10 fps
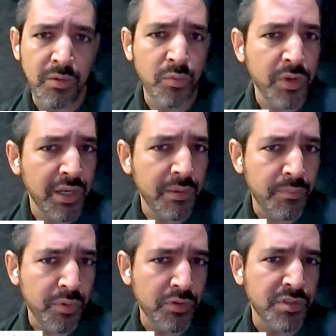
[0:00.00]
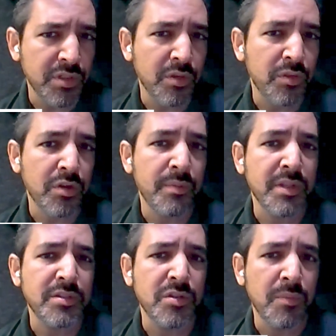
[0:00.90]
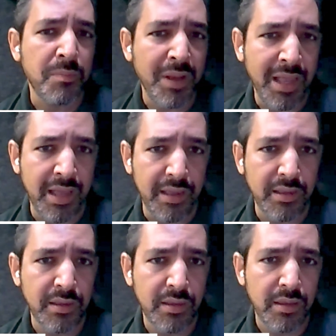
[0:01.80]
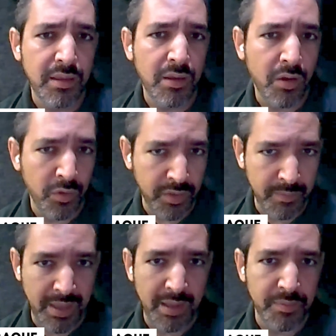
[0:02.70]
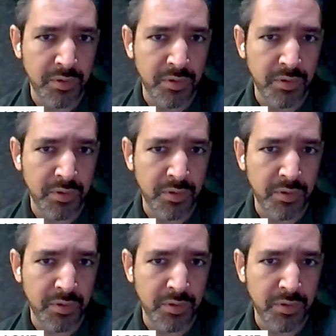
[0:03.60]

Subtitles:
really put geothermal supply on the map.